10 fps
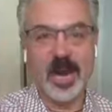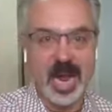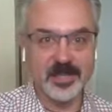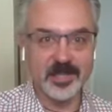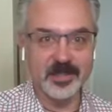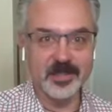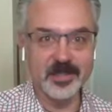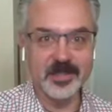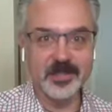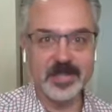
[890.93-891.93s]
your
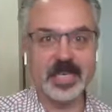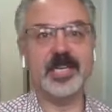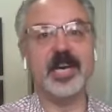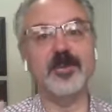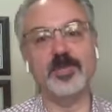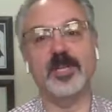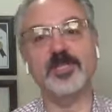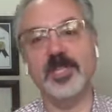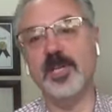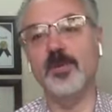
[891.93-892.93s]
actions to get the kind of
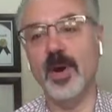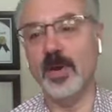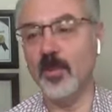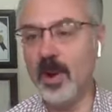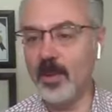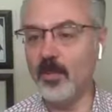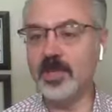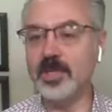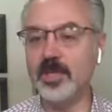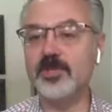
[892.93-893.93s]
results that you want?
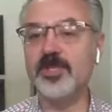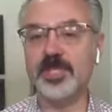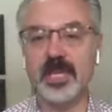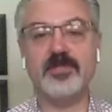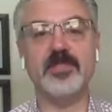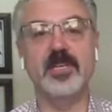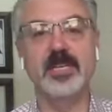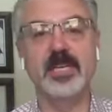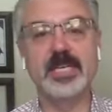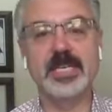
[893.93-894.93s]
What will you shift
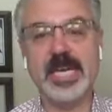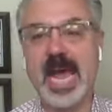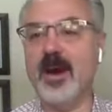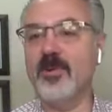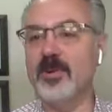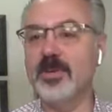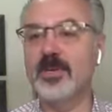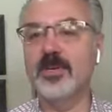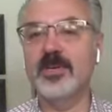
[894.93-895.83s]
now?